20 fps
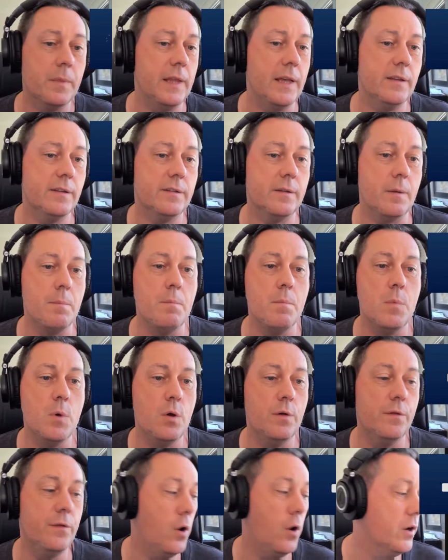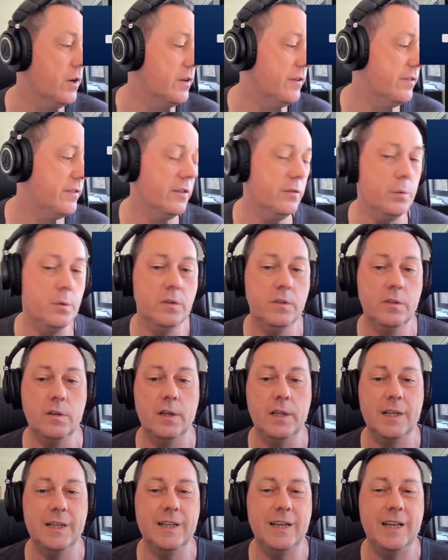let's move on, because this one's
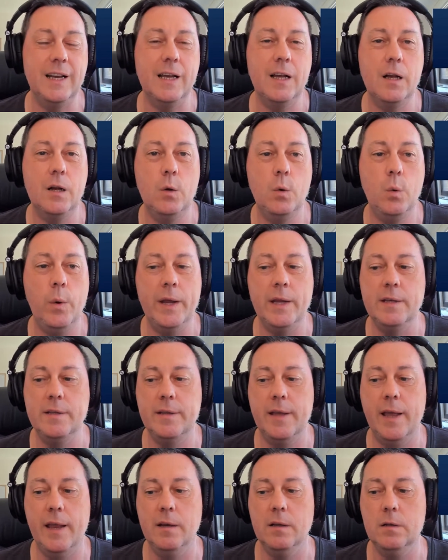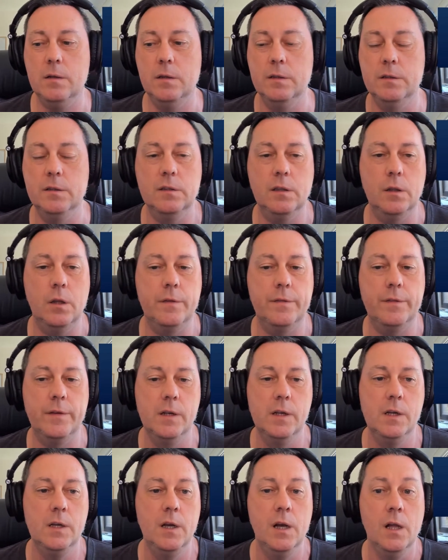got kind of quite technical and there's a lot
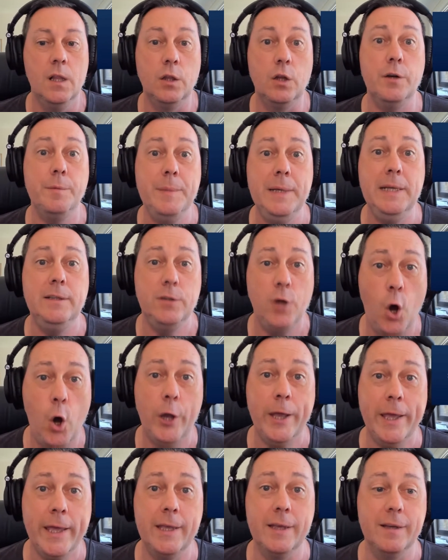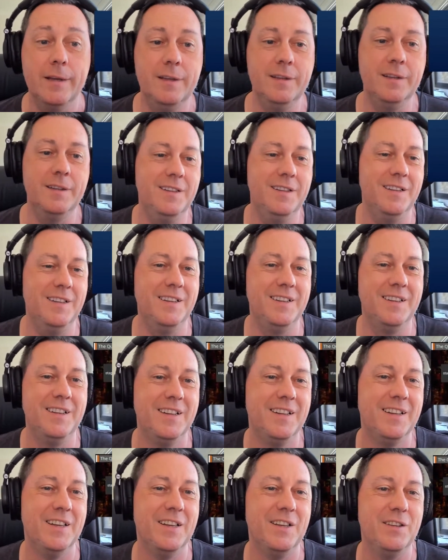of me talking.
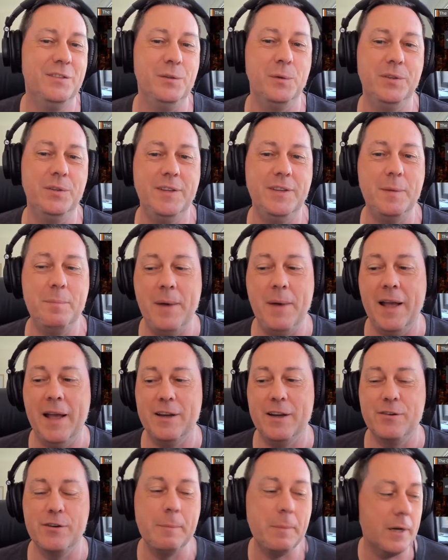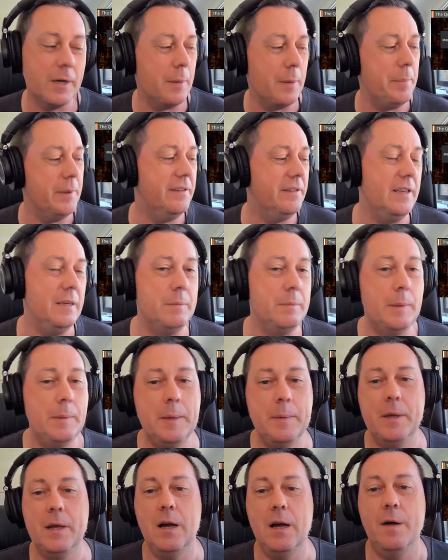So sit back, grab a cup of tea, maybe
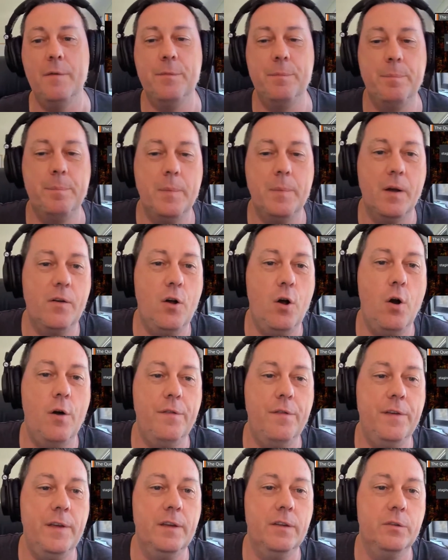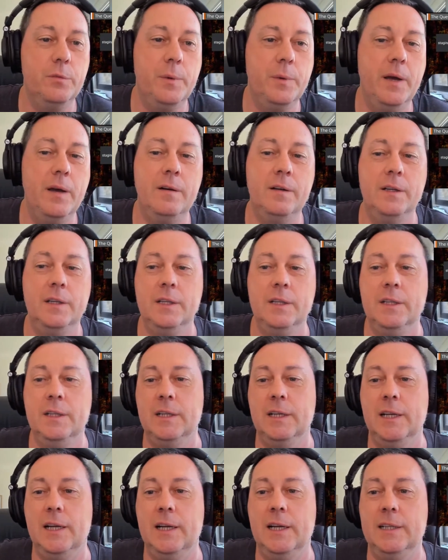a cup of coffee as well,
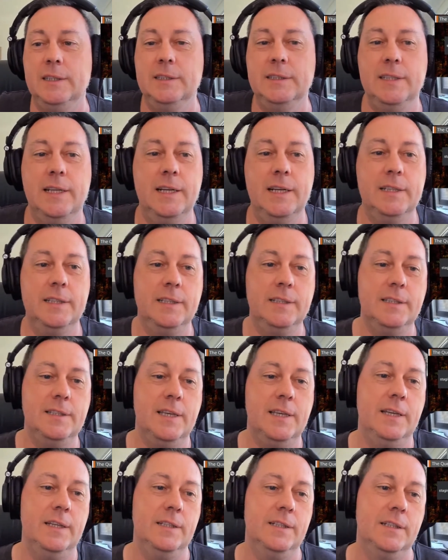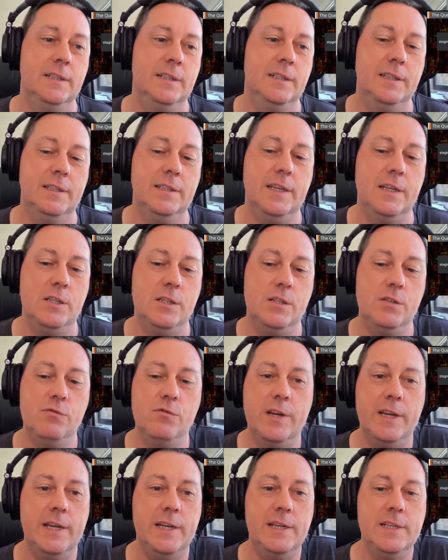and let's get
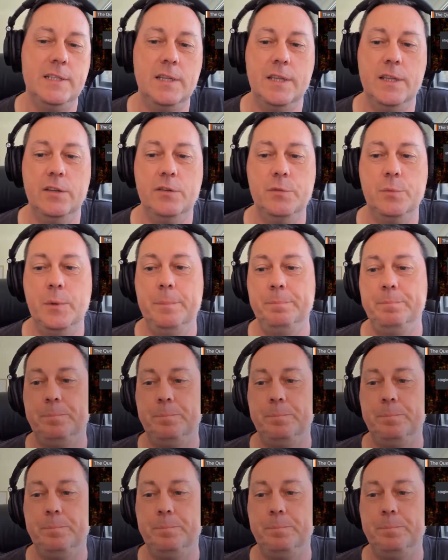right into this one.